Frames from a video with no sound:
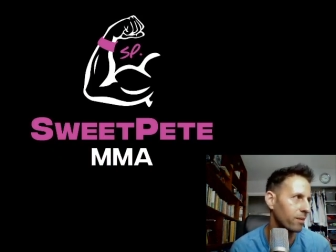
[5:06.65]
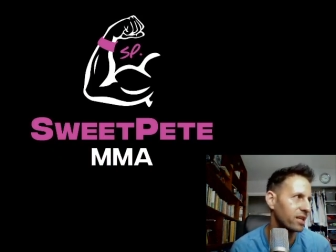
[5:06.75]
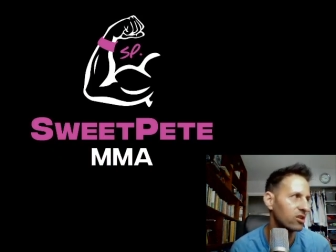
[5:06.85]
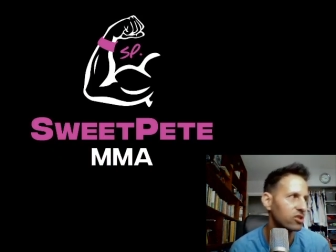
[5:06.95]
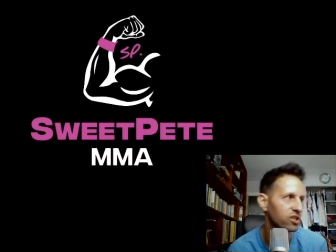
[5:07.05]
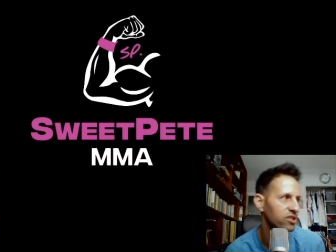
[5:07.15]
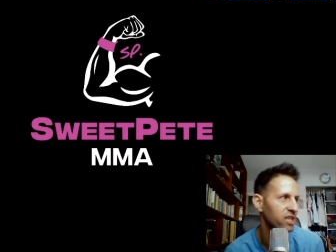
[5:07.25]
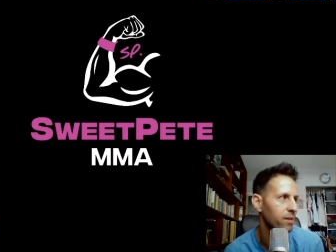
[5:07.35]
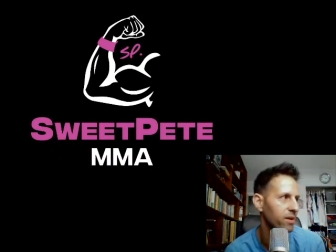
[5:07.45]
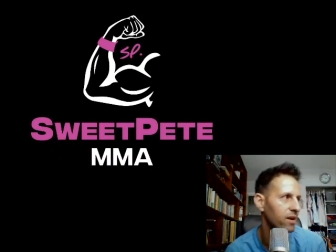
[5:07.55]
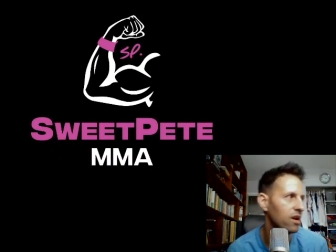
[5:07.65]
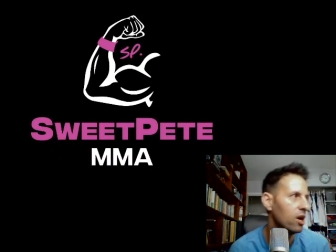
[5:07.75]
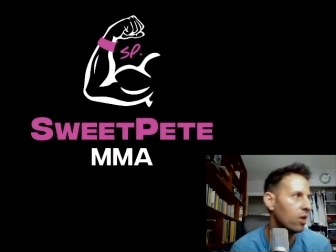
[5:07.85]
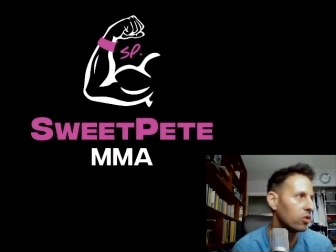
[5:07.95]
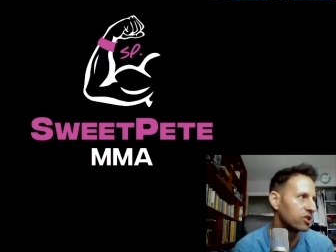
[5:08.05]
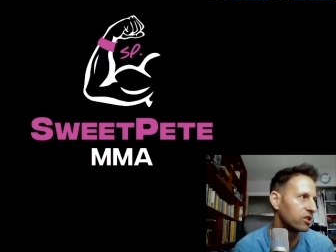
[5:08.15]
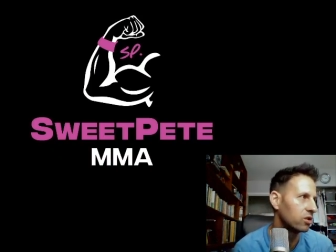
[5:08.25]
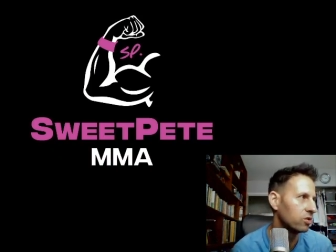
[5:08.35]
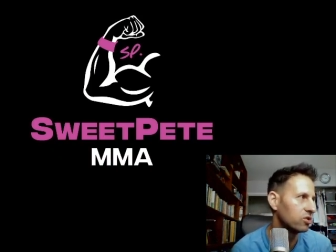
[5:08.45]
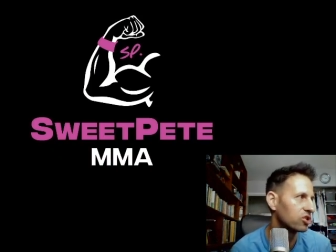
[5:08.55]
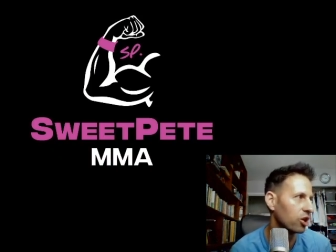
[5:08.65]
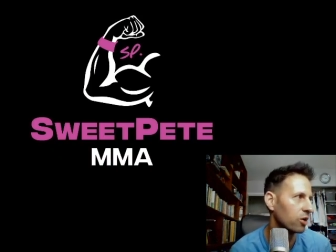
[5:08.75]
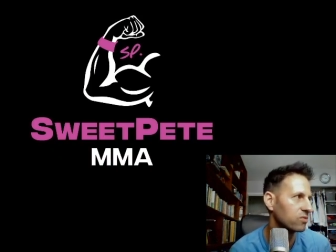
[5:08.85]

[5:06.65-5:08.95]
Here's their statement, which includes terms